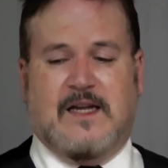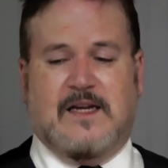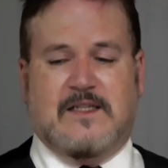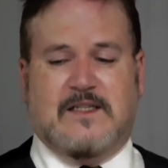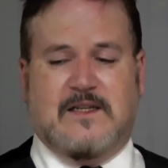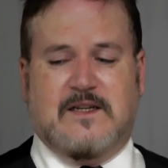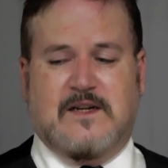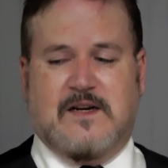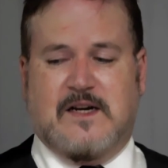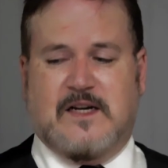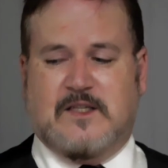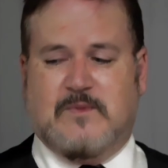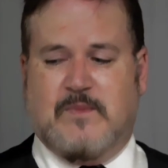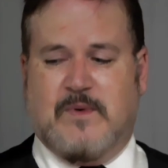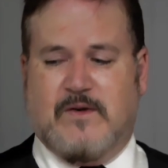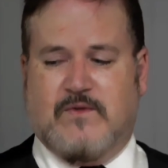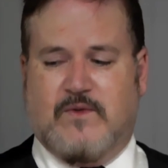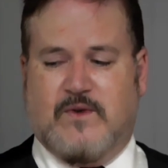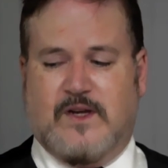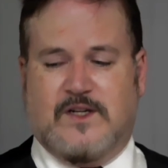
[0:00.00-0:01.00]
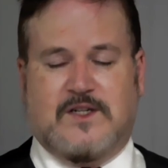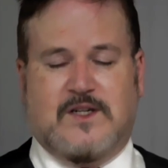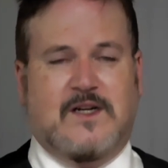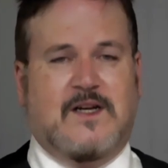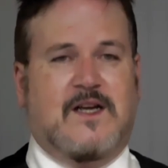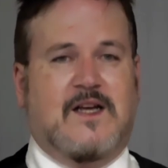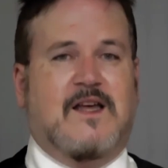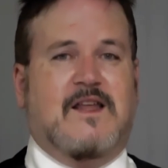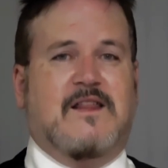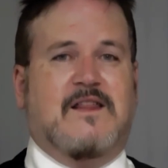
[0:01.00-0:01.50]
It is a nice
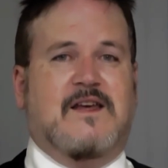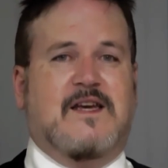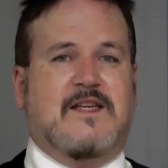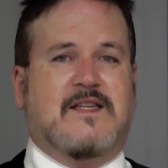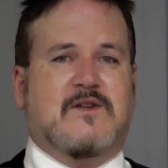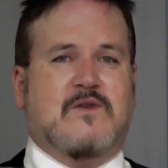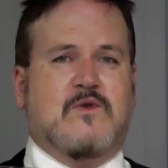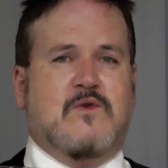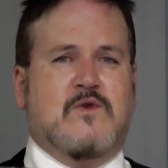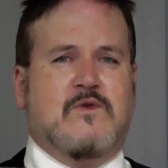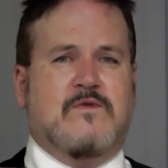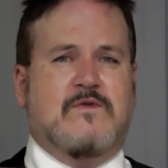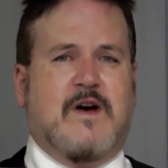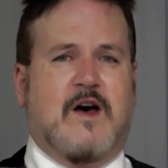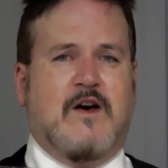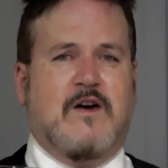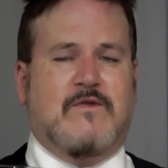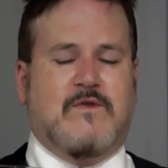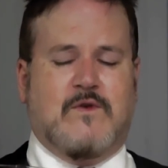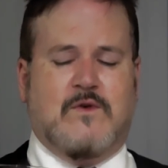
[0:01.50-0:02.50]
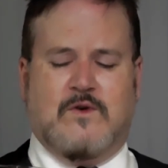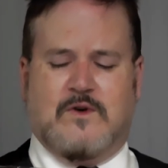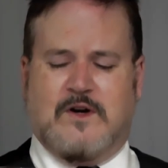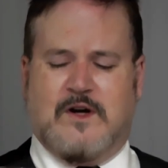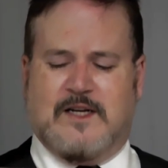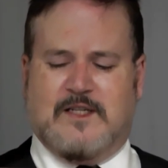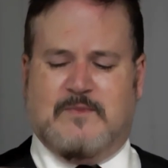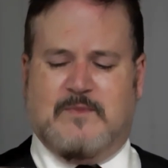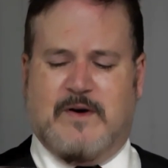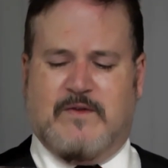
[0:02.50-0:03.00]
beverage. These are all overall
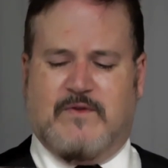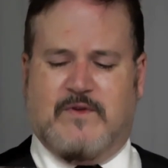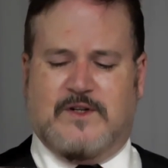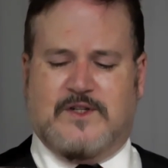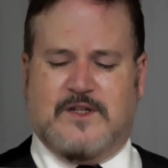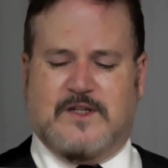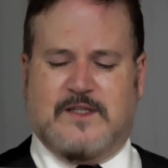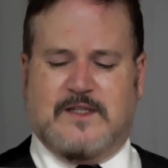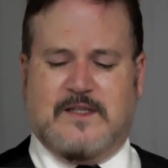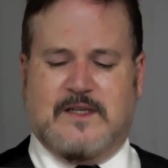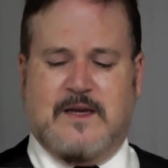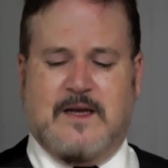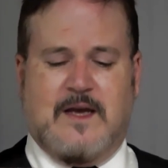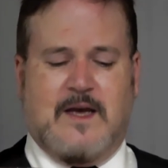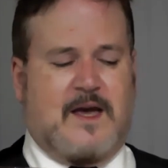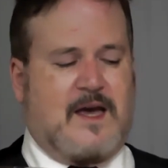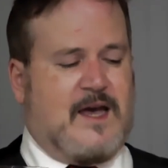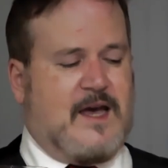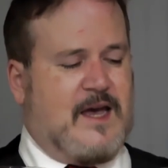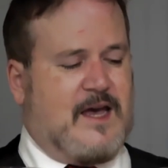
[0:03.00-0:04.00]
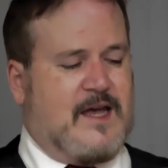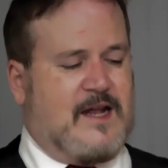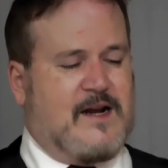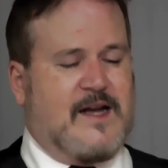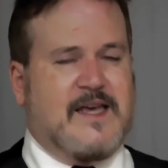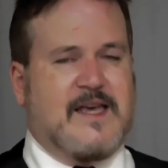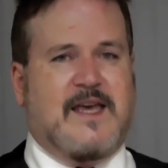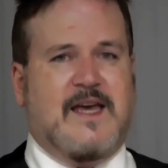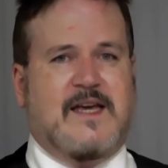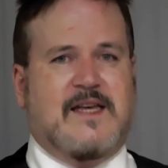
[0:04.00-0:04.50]
nice beverages.
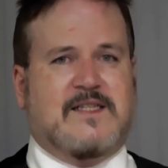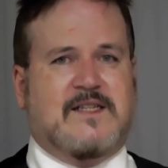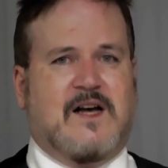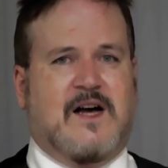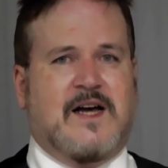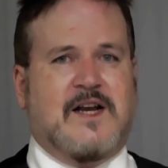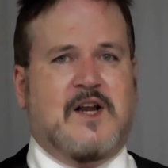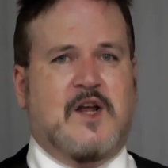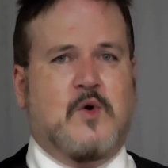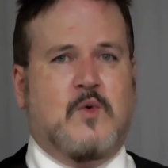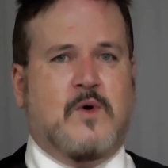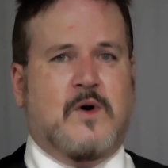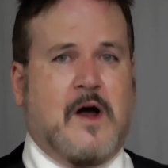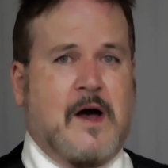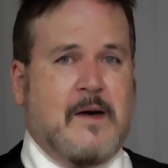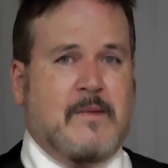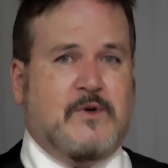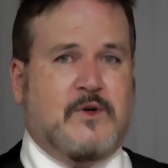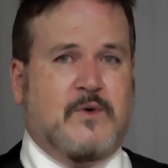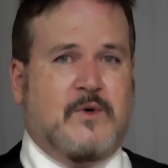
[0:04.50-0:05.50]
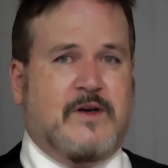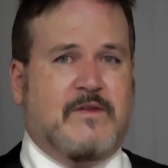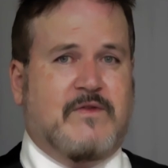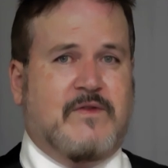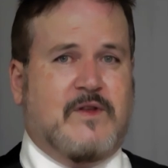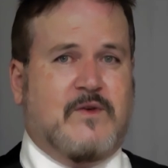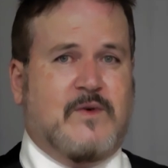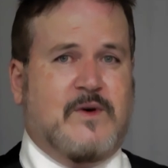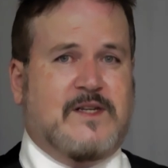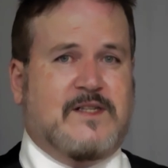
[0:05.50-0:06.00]
And I guess I know what I'm
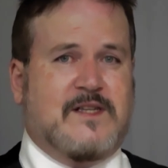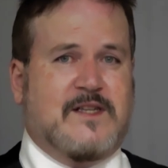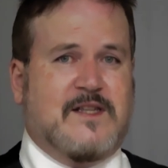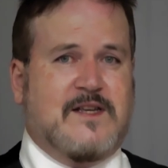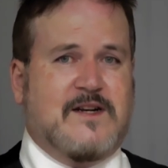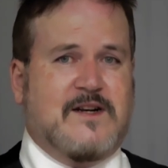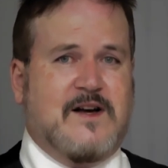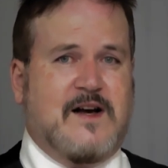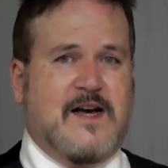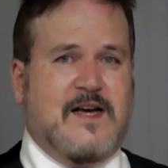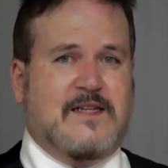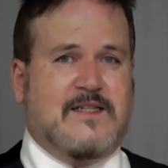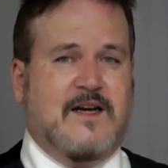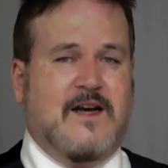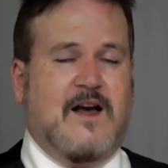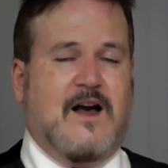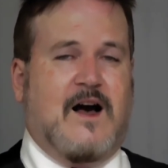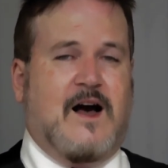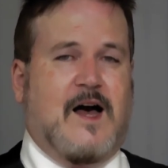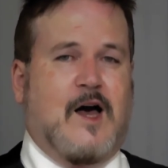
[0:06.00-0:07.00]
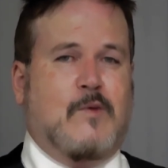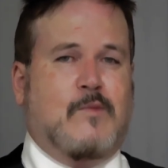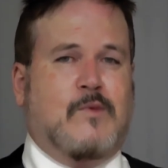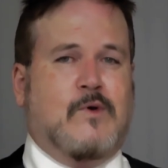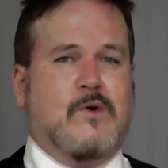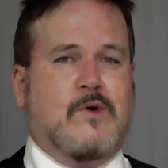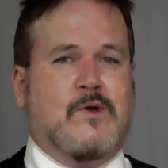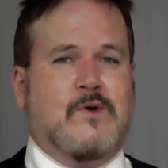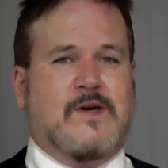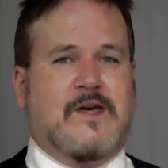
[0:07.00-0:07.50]
doing for the rest of the night. I
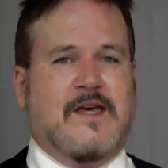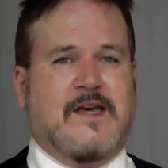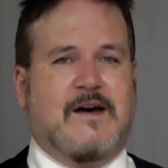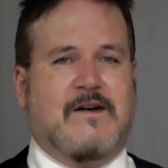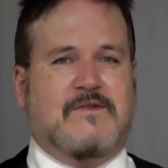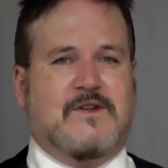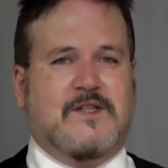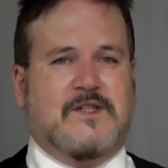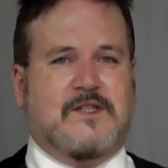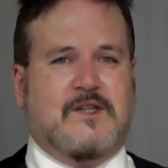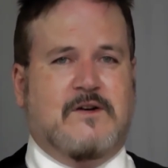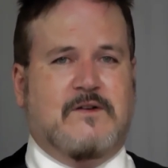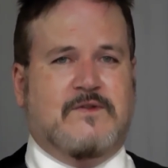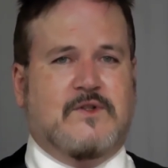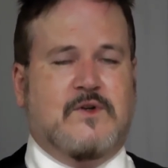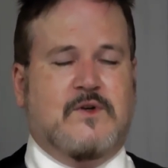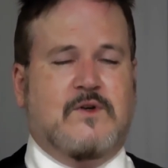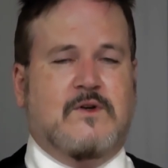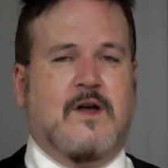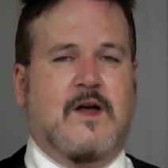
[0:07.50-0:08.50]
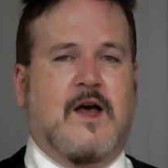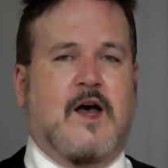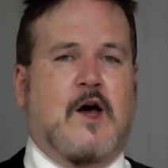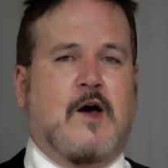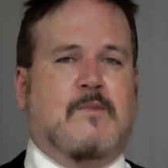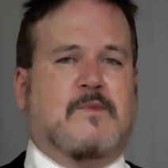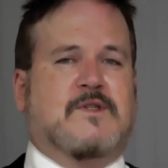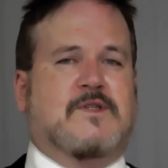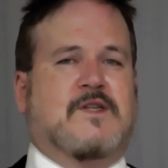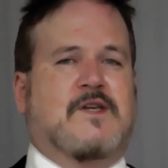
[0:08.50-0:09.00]
hope you're looking after yourself soon.
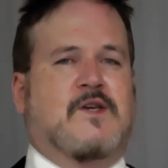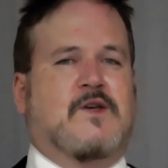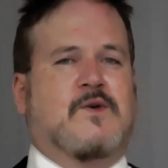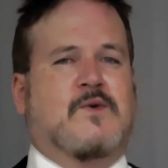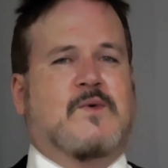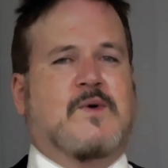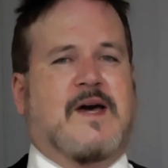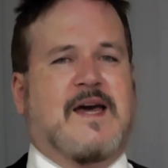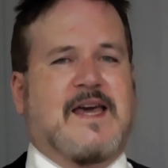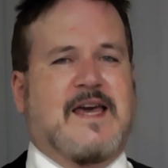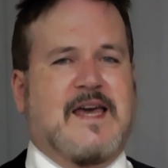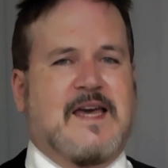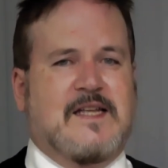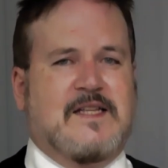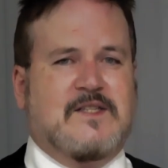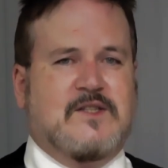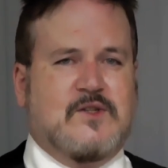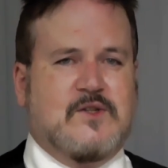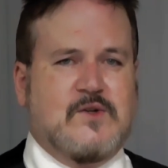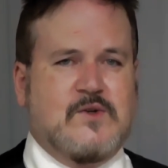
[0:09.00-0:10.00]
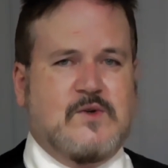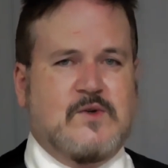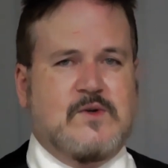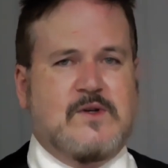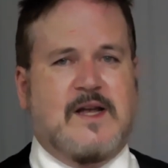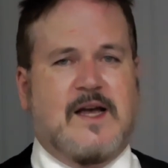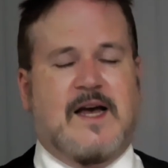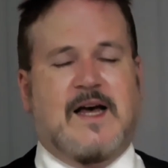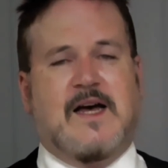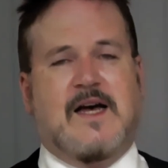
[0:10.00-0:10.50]
Hope to see you again
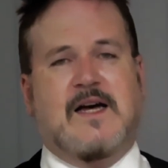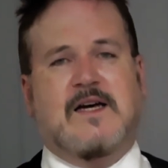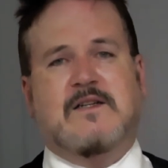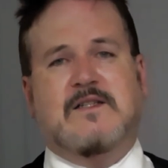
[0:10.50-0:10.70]
soon.